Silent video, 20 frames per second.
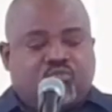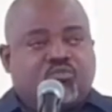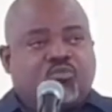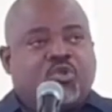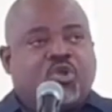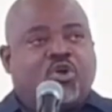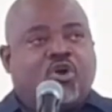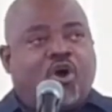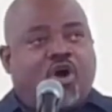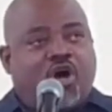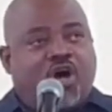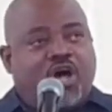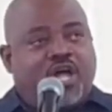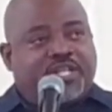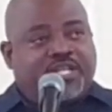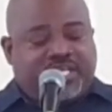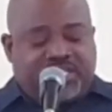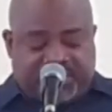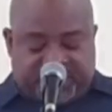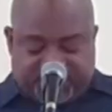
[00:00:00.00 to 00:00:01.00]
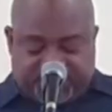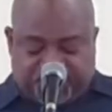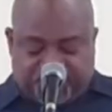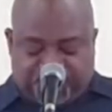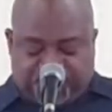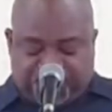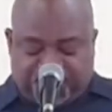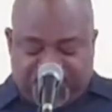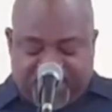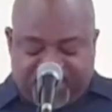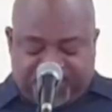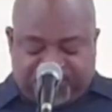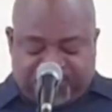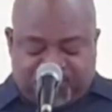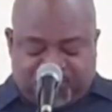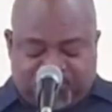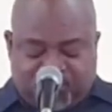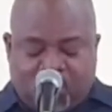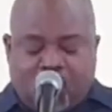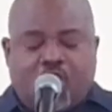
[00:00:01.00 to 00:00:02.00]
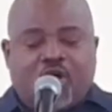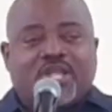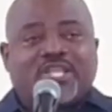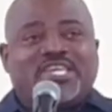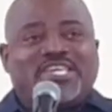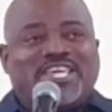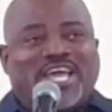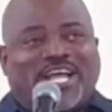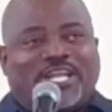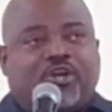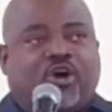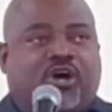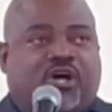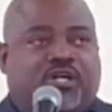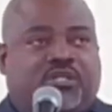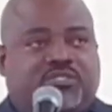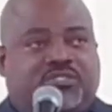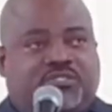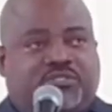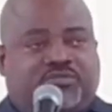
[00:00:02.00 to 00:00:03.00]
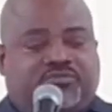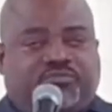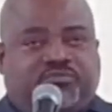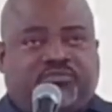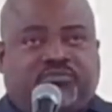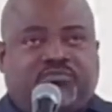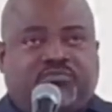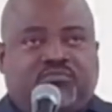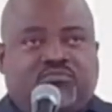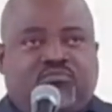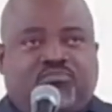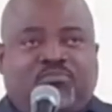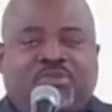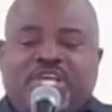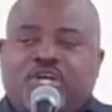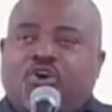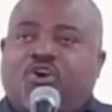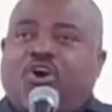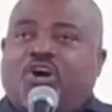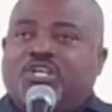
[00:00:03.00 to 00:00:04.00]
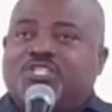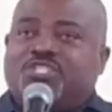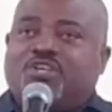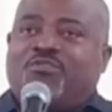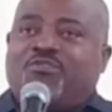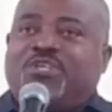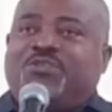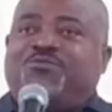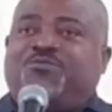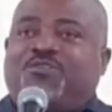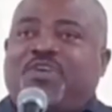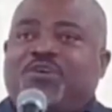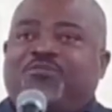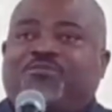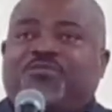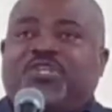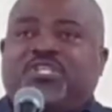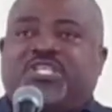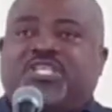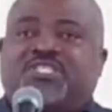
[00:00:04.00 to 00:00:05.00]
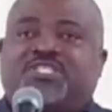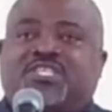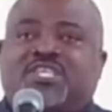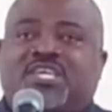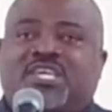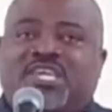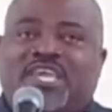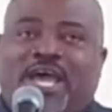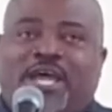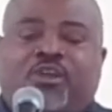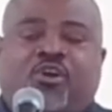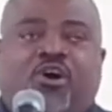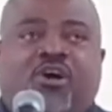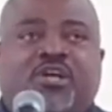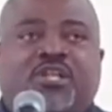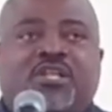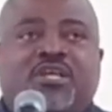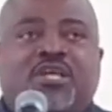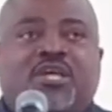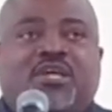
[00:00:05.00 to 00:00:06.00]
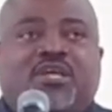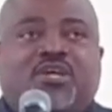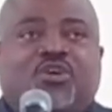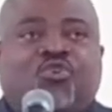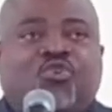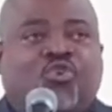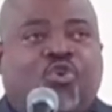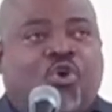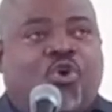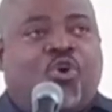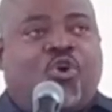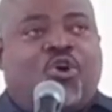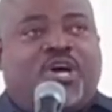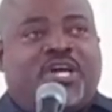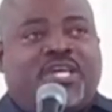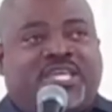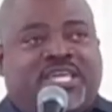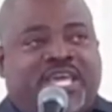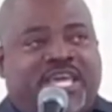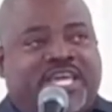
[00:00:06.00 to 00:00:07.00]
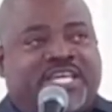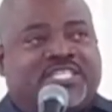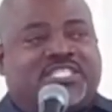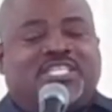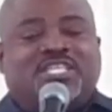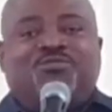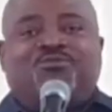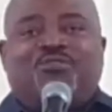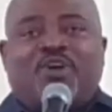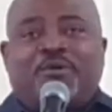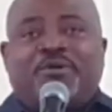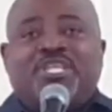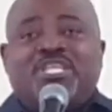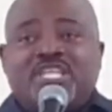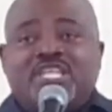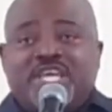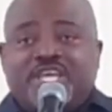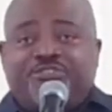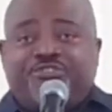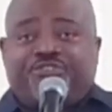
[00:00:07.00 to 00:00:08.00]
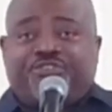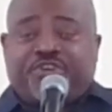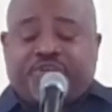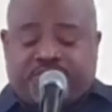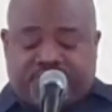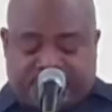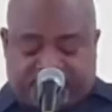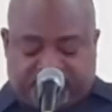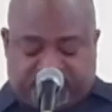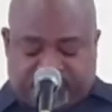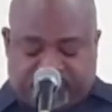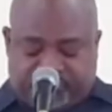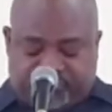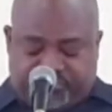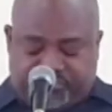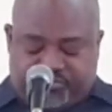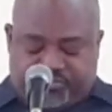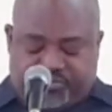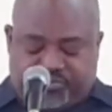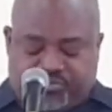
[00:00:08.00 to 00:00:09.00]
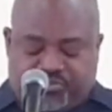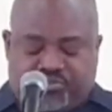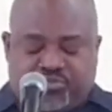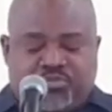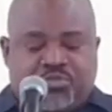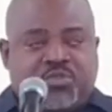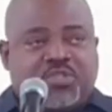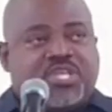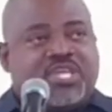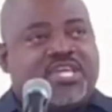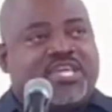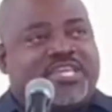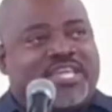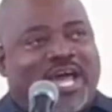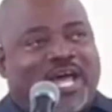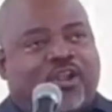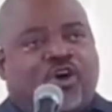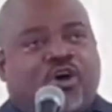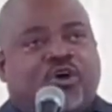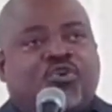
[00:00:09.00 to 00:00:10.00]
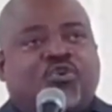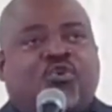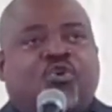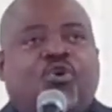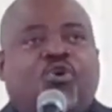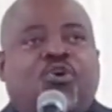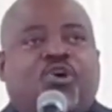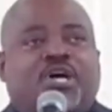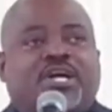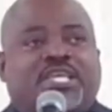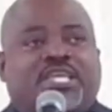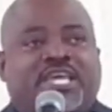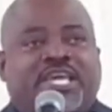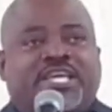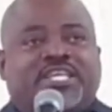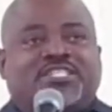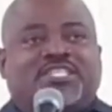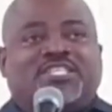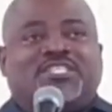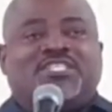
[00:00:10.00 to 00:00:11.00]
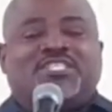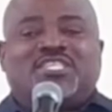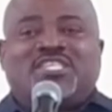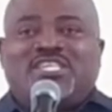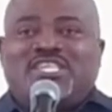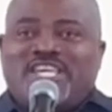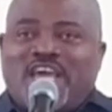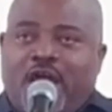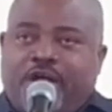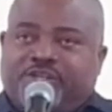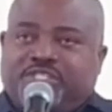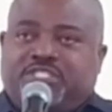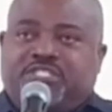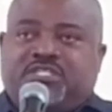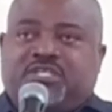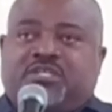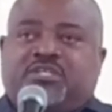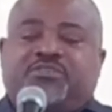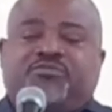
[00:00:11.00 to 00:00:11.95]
God, God cannot, because of his faithfulness, he cannot go against his very nature. He cannot go against his character